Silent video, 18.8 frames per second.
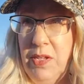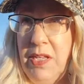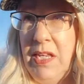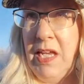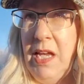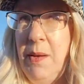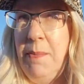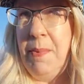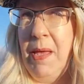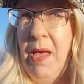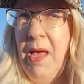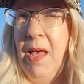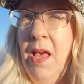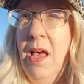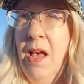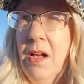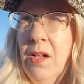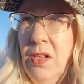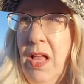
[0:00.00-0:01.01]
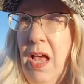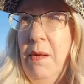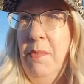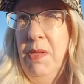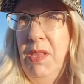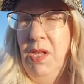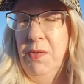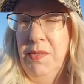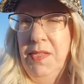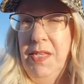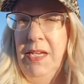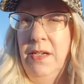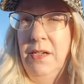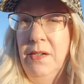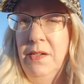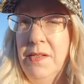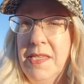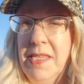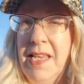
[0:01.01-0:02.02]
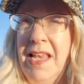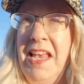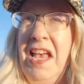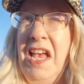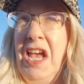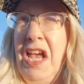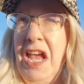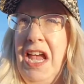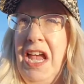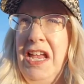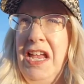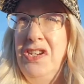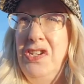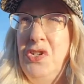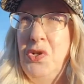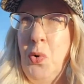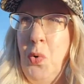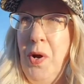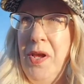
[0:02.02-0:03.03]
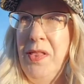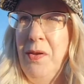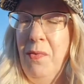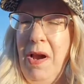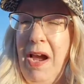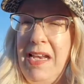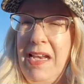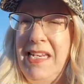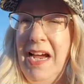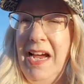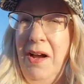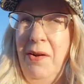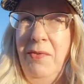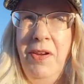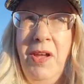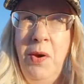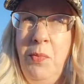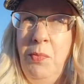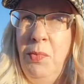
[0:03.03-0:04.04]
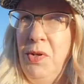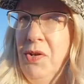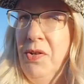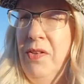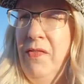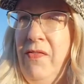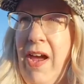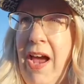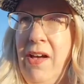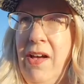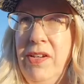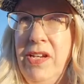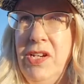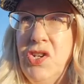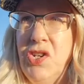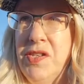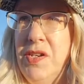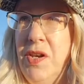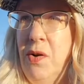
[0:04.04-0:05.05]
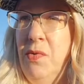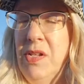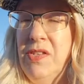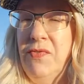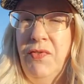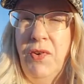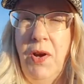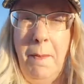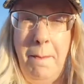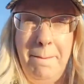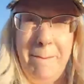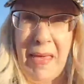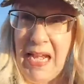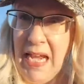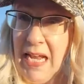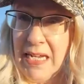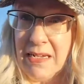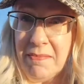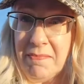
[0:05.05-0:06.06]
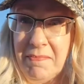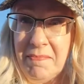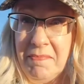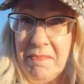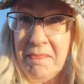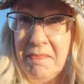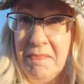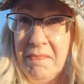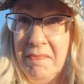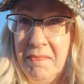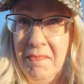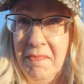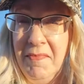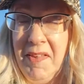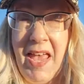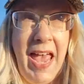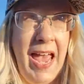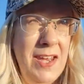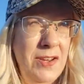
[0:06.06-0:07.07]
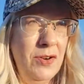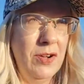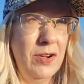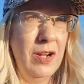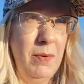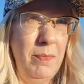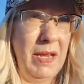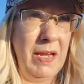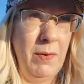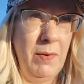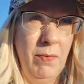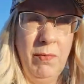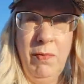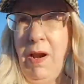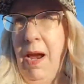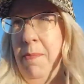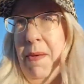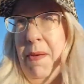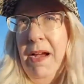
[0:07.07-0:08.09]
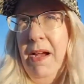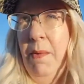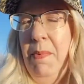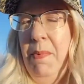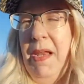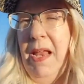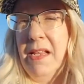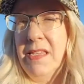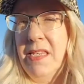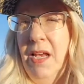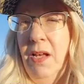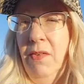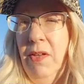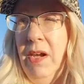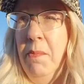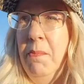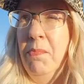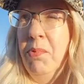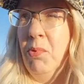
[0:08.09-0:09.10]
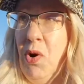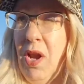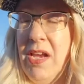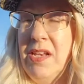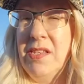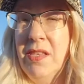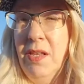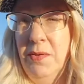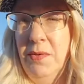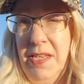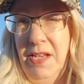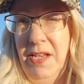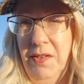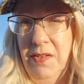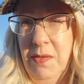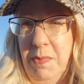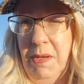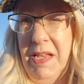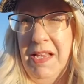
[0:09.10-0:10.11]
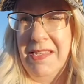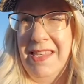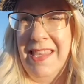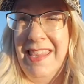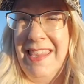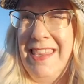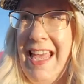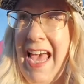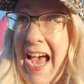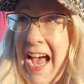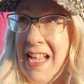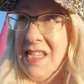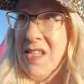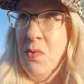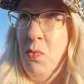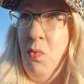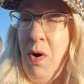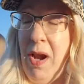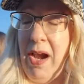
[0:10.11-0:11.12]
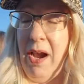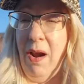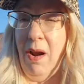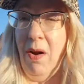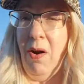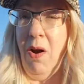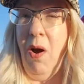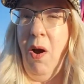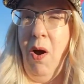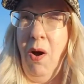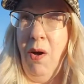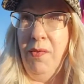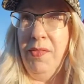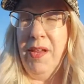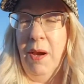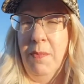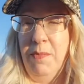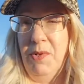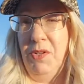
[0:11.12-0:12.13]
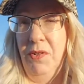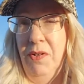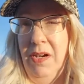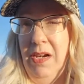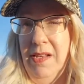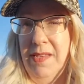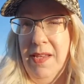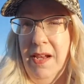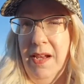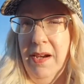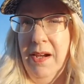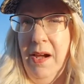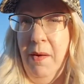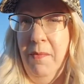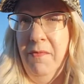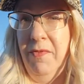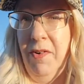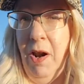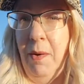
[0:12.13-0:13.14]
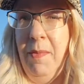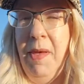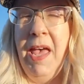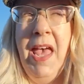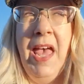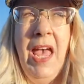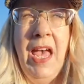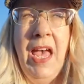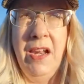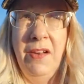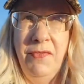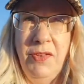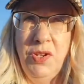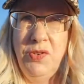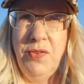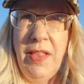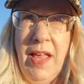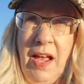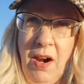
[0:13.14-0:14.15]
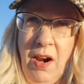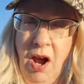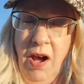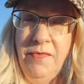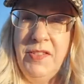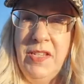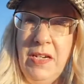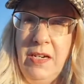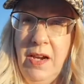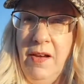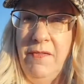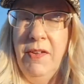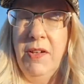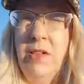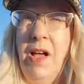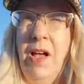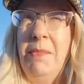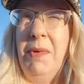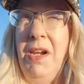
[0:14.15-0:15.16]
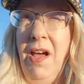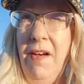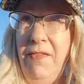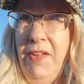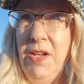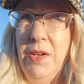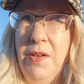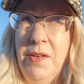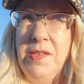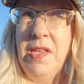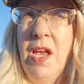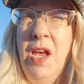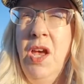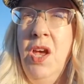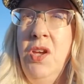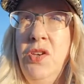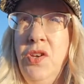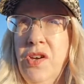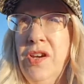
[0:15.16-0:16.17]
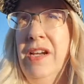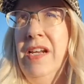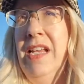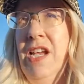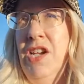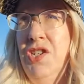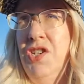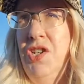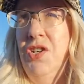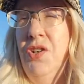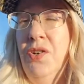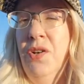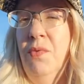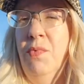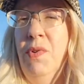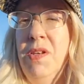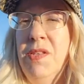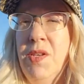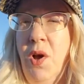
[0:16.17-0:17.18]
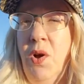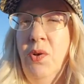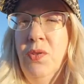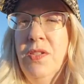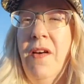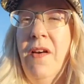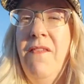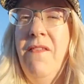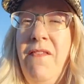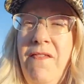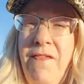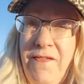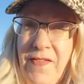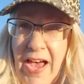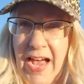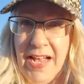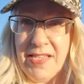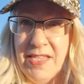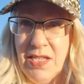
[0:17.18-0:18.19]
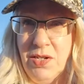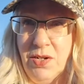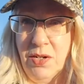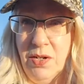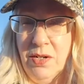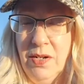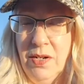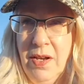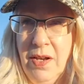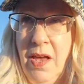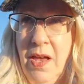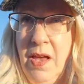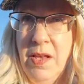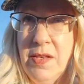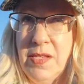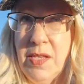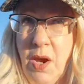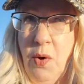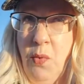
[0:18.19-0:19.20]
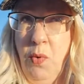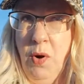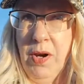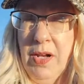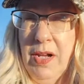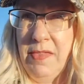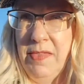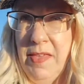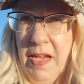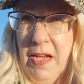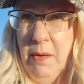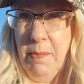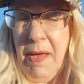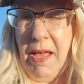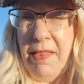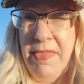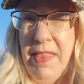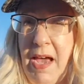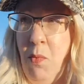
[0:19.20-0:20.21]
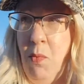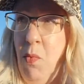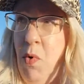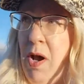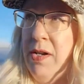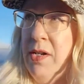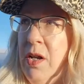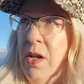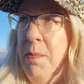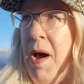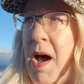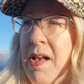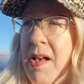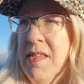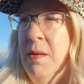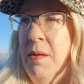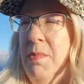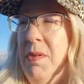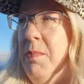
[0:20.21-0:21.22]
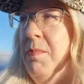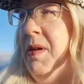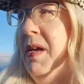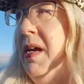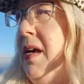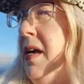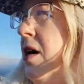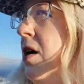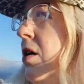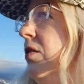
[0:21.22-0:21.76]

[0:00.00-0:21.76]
Keep climbing those hills. Enjoy the ride down. When you're in the valley, just know it's for a minute, and you're going to be right back up the next hill, and embrace those hills, because that's where all the opportunity is going to come from. And if you do that often enough and climb enough hills, you're going to get to your result faster. So we're going to think about that. What could possibly be a hill?